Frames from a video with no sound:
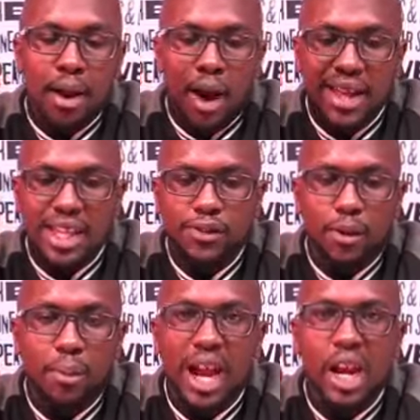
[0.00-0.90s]
That's
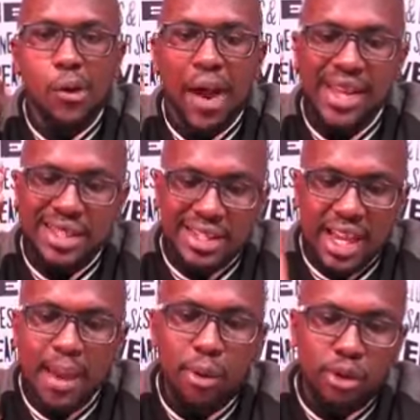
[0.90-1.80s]
from ColorOS, that's
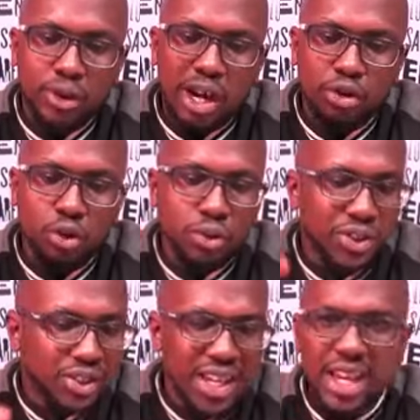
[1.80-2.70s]
able to now to
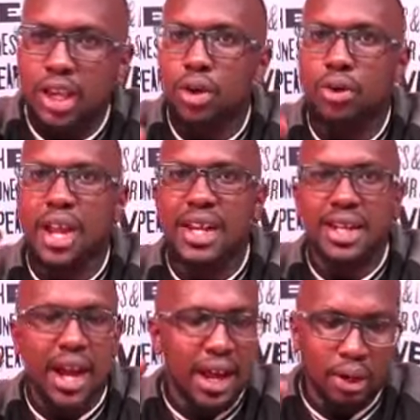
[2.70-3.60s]
sync your
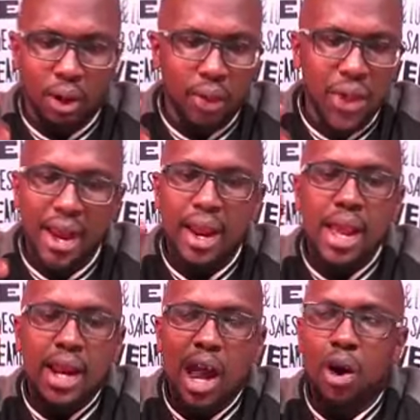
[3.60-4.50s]
data and all that.
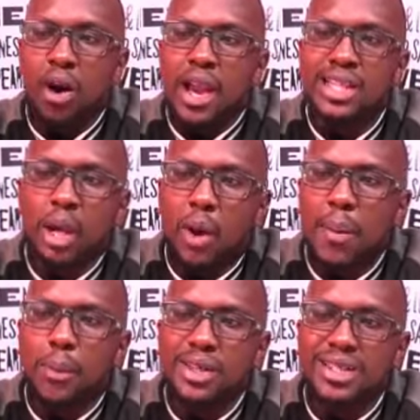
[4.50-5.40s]
Now, it's a
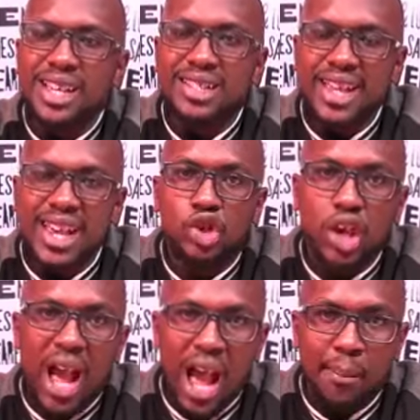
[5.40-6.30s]

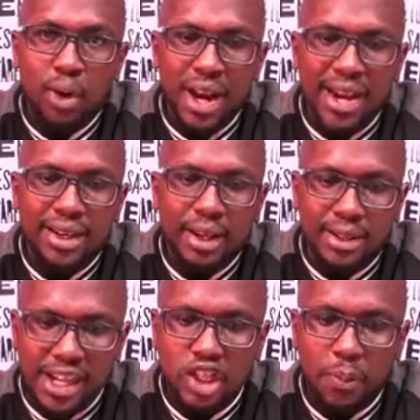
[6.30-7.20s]
1.6-inch
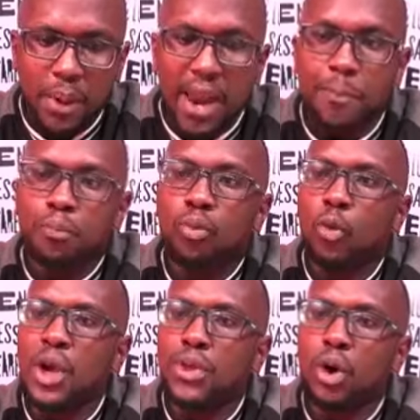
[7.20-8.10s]
AMOLED display
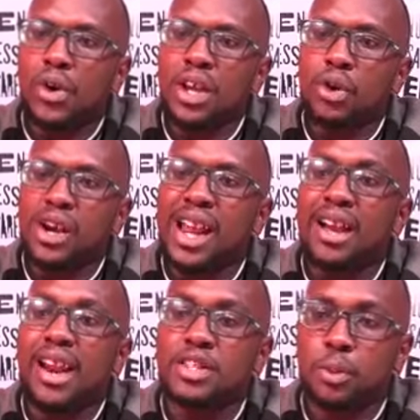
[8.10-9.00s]
with Corning Gorilla
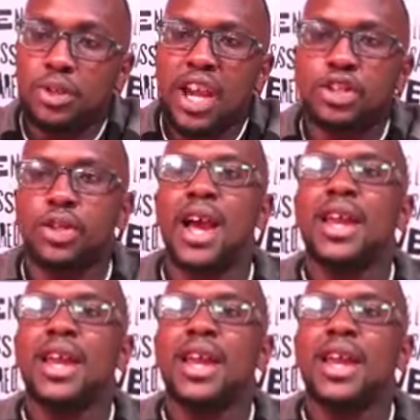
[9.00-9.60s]
Glass protection.